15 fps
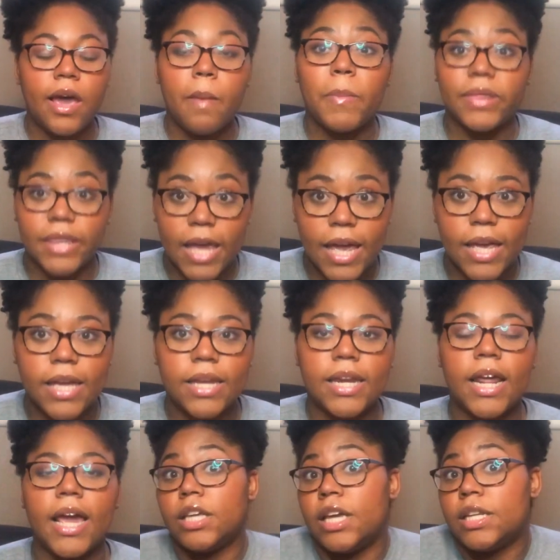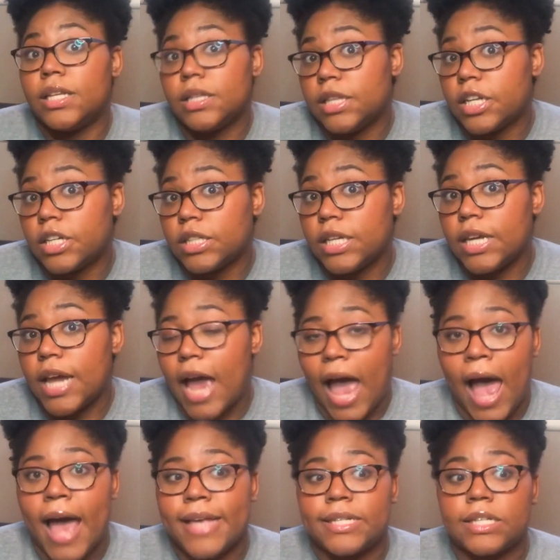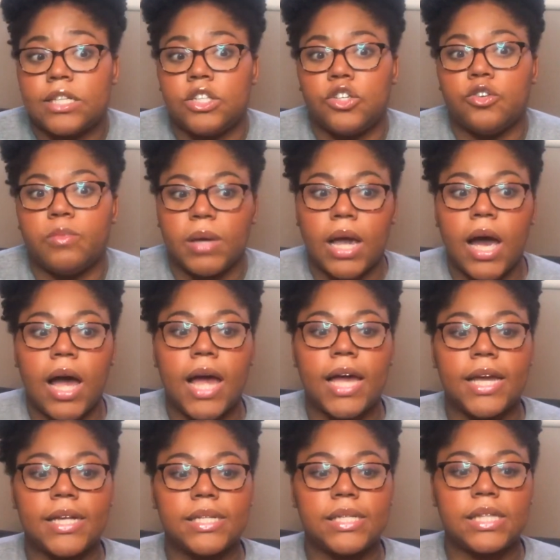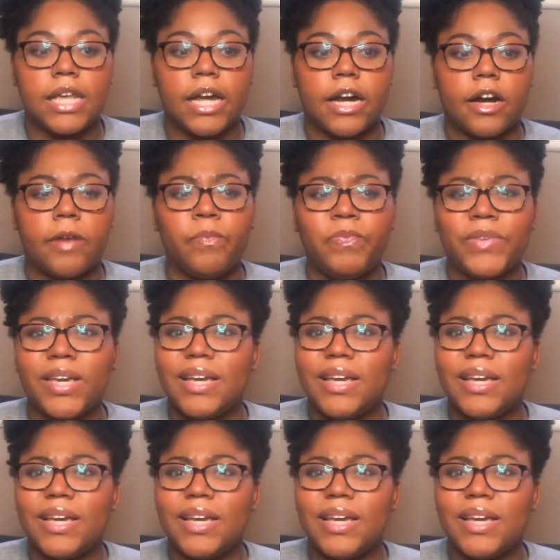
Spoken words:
But then it literally asks you, because they're